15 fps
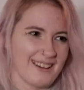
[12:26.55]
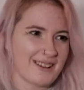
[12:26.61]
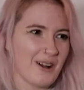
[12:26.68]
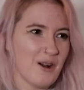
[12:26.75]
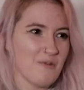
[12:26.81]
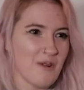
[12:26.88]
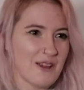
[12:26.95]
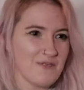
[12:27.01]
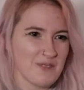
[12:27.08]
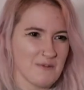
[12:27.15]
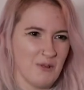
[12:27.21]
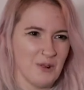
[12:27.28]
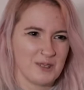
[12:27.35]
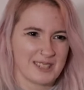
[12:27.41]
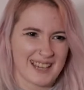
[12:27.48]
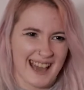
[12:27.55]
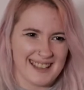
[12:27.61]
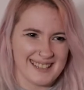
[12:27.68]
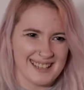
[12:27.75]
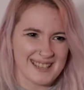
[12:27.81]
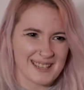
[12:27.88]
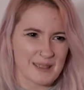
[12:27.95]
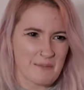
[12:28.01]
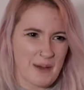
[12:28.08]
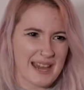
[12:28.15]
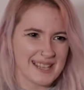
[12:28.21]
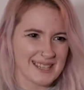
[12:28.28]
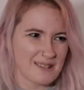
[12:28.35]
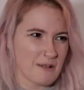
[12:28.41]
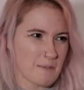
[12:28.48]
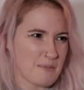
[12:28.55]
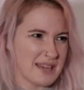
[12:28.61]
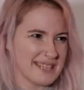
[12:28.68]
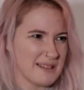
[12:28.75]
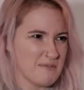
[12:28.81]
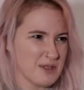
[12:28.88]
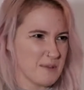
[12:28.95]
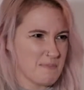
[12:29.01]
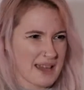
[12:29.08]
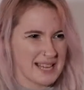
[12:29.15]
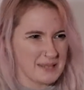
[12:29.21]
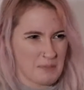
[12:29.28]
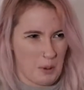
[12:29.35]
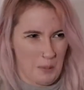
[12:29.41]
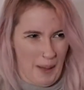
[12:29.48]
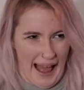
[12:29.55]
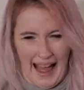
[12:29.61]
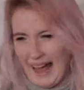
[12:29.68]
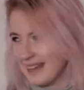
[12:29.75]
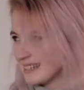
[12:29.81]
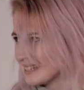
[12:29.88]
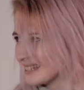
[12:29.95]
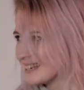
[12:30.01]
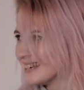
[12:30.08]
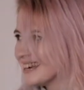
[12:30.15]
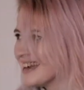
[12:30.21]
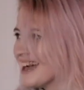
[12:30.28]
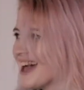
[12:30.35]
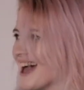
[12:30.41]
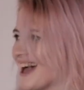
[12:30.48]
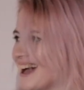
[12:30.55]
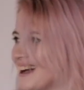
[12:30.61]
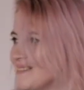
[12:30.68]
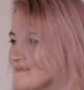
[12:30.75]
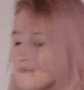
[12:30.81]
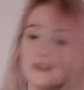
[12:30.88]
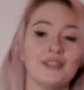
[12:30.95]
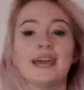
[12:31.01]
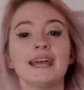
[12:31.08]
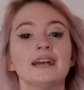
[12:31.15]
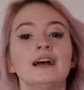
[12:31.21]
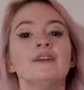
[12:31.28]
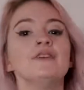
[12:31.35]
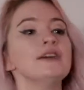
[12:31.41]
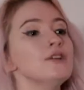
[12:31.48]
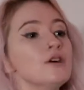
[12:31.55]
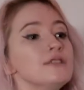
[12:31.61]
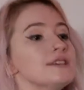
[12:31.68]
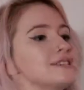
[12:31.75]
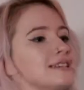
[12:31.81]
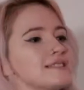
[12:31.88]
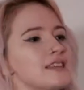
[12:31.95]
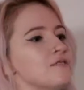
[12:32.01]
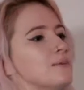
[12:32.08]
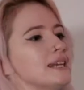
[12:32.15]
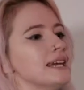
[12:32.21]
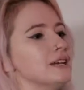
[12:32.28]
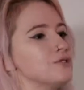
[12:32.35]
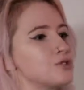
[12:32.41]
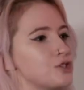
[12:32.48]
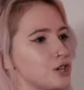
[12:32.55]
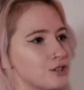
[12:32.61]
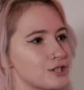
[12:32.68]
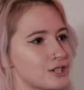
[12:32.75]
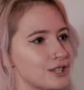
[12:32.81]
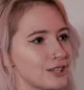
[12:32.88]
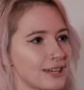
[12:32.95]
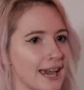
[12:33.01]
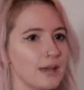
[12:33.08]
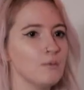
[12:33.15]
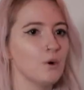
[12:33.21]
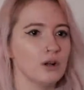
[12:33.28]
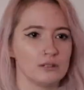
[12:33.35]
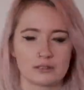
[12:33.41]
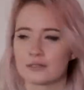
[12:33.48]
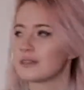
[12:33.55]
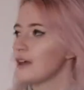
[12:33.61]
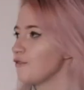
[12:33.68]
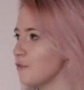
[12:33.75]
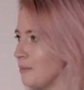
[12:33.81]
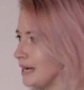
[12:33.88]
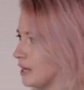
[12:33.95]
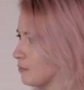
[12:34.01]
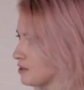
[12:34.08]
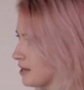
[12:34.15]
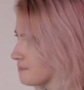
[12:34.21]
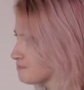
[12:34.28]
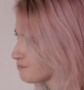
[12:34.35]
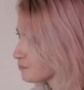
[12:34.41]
I can't wait for them all to get into the beta and beat him with a baseball bat. But they know these things. They've been introduced to the game world. They're familiar with it.